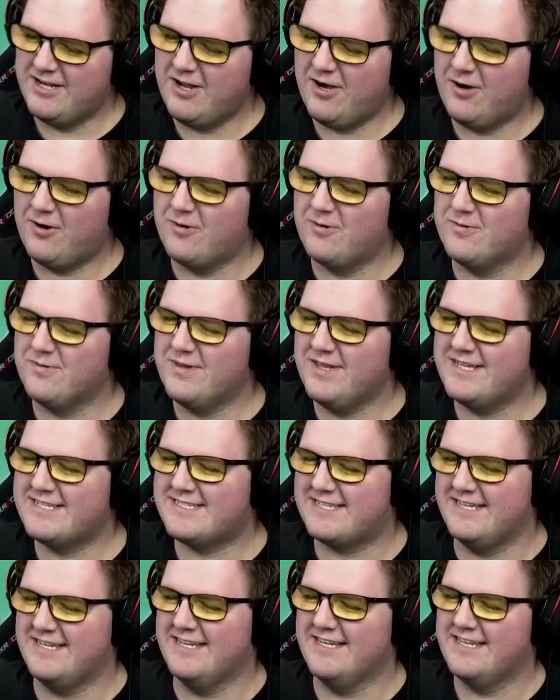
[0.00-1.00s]
No,
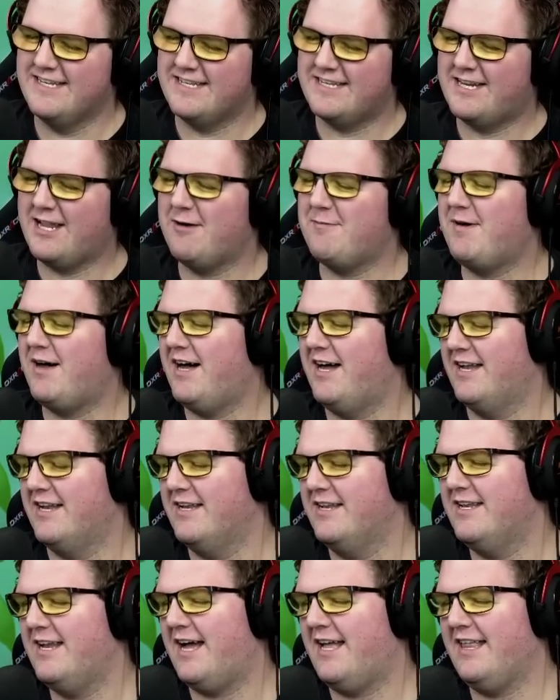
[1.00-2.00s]
listen. Okay. Come on.
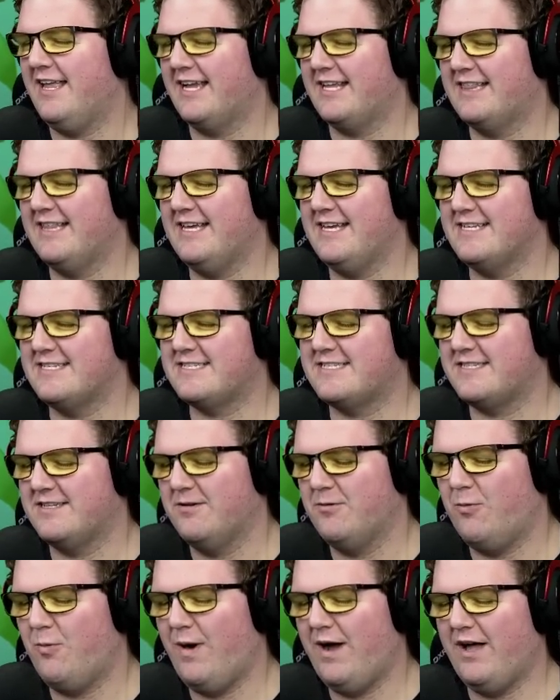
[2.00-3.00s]
Not like this.
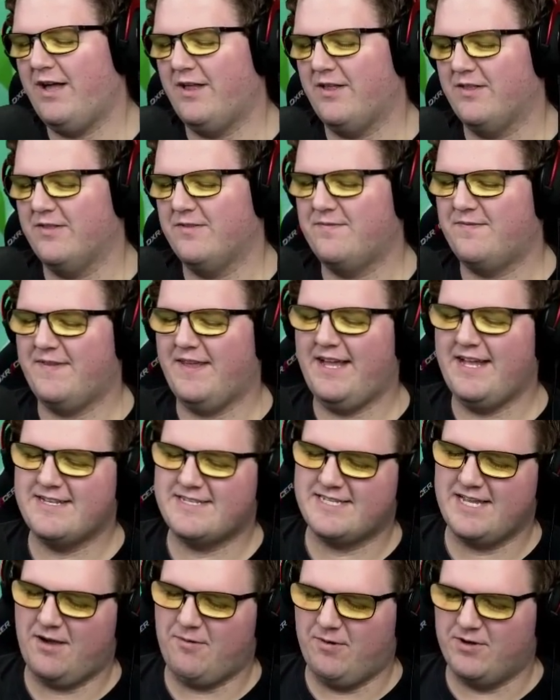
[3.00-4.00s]
Well,
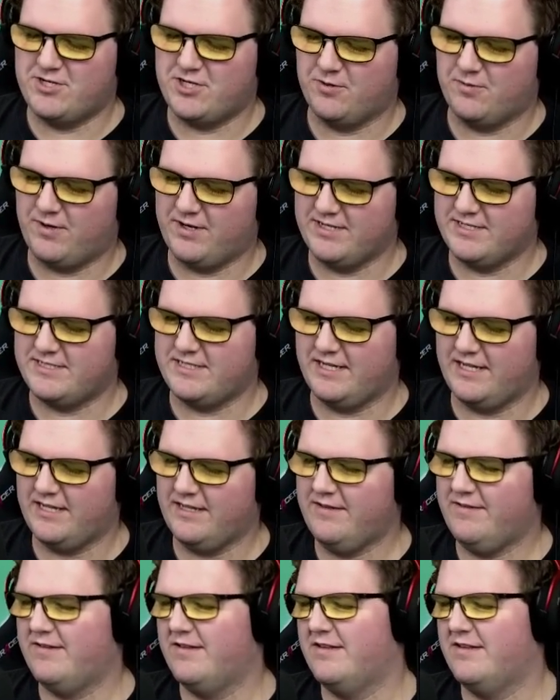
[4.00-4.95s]
that's not what you want to see.